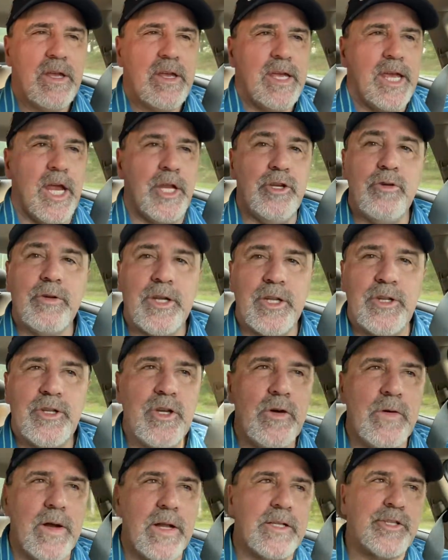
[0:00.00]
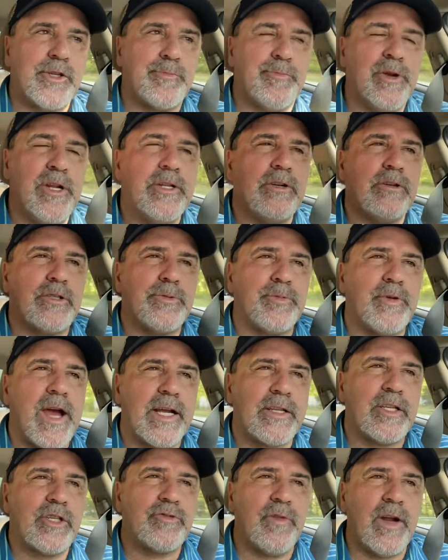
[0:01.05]
and you can do it. Sprinters
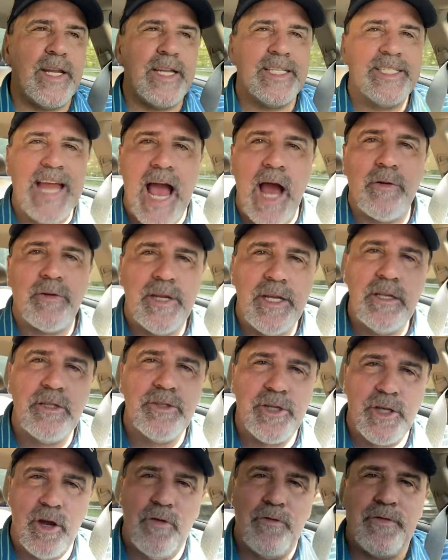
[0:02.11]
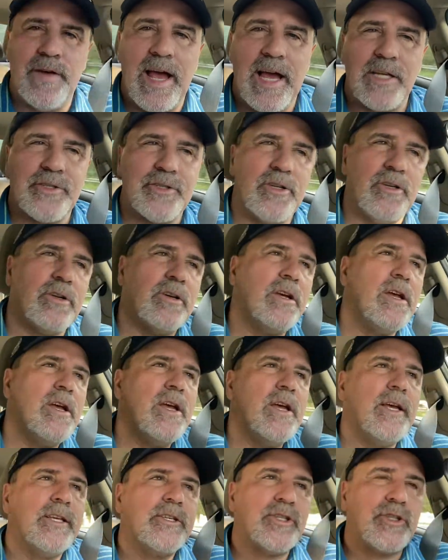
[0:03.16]
practice running downhill to go faster.
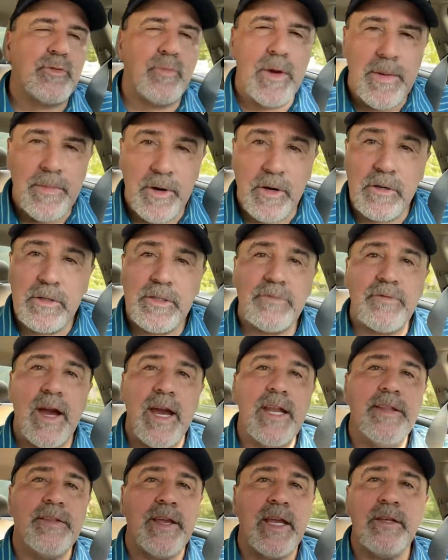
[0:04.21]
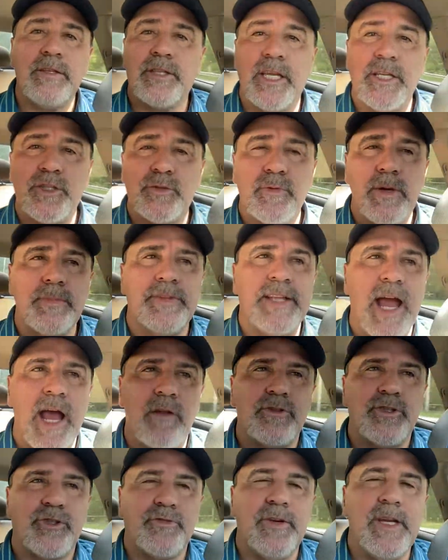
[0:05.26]
Swimmers, right? They they swim
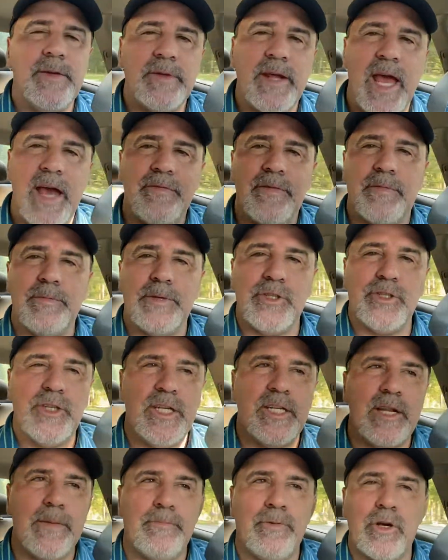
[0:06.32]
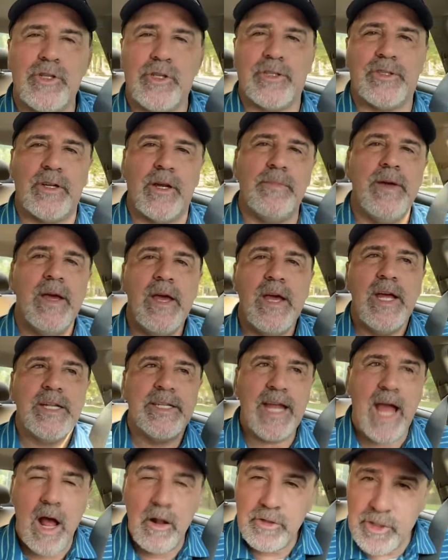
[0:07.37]
downstream. They have a machine that pushes them
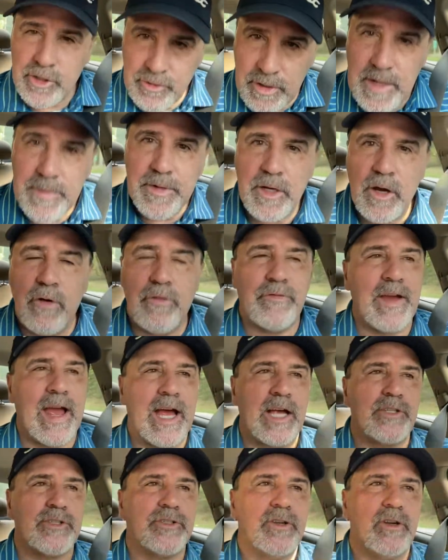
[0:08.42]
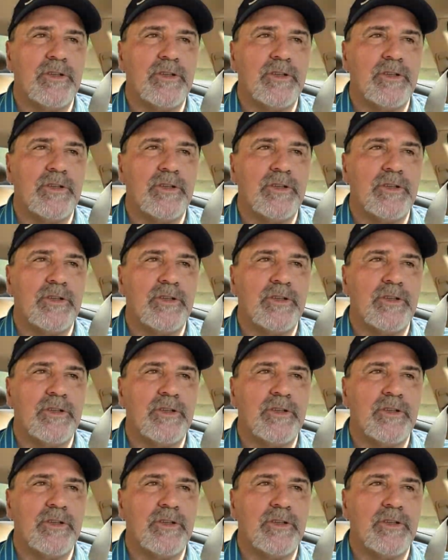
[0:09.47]
downstream to go faster.